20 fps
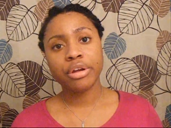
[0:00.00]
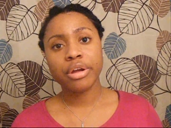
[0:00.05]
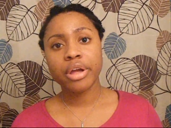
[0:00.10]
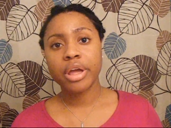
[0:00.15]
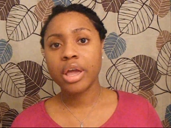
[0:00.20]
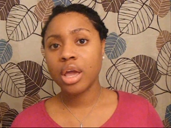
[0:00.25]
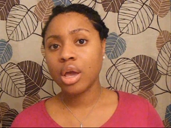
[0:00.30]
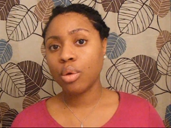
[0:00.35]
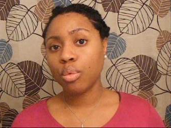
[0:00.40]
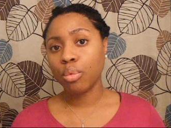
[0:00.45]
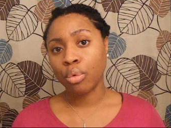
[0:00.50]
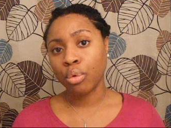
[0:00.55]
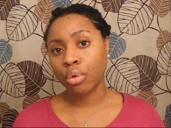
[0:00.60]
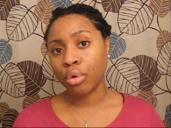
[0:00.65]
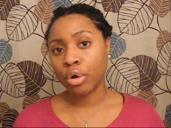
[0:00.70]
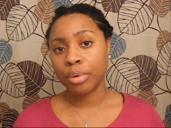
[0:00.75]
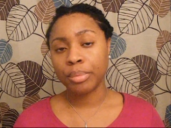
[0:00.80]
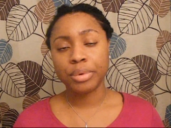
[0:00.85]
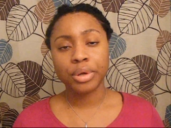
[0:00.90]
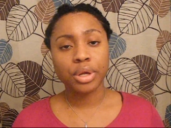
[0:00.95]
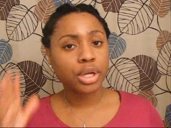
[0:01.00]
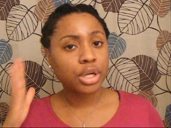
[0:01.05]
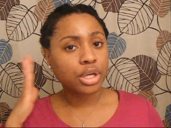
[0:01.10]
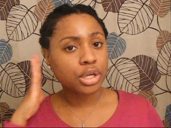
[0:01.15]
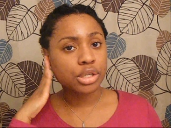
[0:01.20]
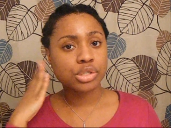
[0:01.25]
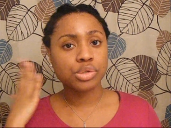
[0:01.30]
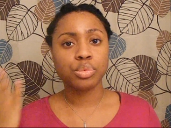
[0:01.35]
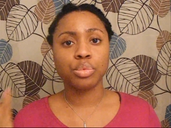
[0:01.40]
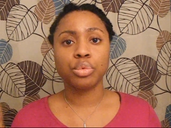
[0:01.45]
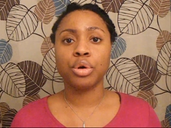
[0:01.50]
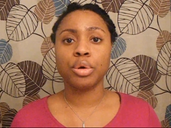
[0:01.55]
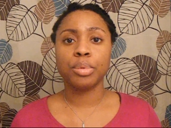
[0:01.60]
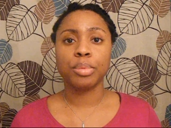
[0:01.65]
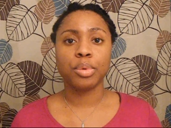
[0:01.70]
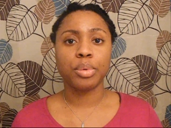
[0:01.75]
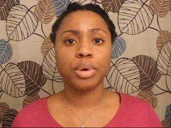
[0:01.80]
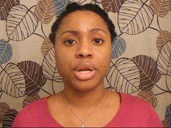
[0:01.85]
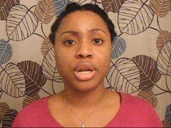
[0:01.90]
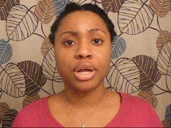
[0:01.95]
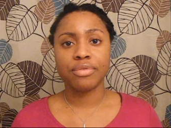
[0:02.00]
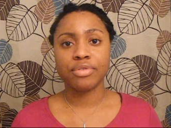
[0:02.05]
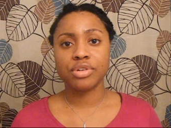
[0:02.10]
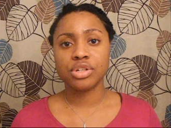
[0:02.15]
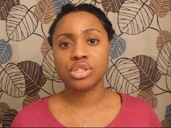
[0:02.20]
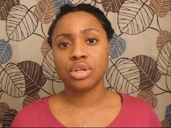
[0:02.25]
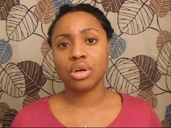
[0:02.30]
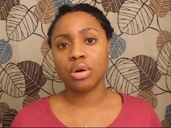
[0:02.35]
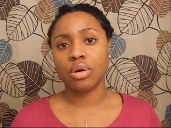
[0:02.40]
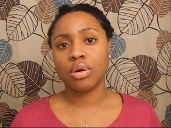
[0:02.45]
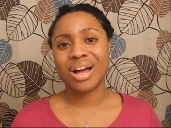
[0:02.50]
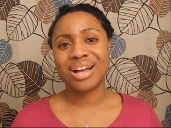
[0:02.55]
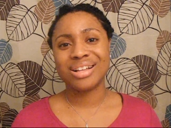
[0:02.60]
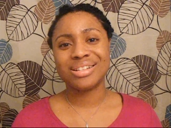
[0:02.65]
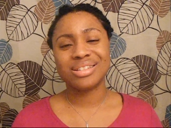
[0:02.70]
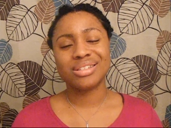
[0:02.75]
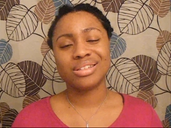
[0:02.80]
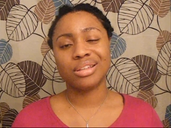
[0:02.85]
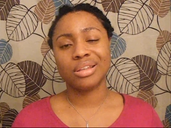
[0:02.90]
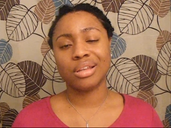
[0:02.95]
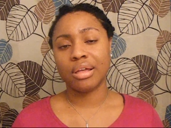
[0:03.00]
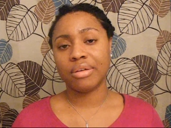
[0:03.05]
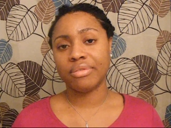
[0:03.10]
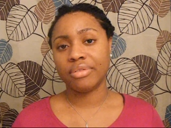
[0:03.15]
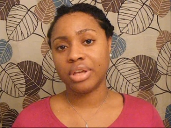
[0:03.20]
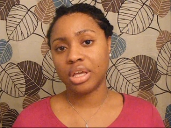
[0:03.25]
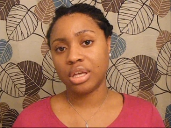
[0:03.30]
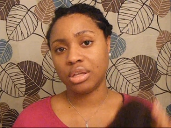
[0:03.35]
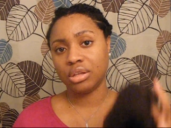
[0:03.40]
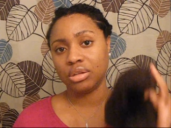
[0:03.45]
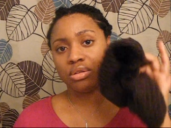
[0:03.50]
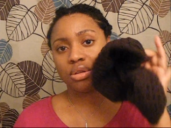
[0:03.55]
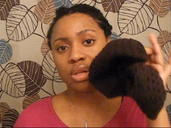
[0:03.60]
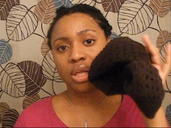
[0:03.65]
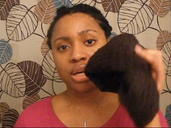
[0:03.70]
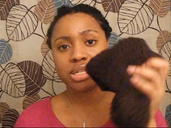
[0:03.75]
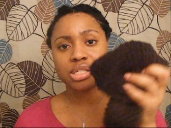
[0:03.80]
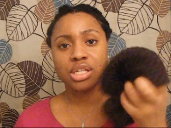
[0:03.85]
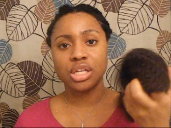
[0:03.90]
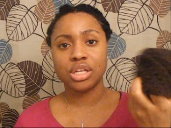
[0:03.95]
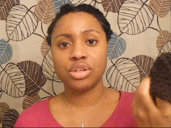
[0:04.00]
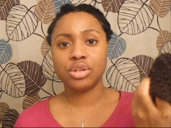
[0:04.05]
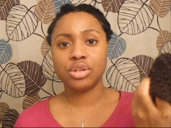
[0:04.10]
and your head warm, your ears warm or whatever. So I just love it. And like I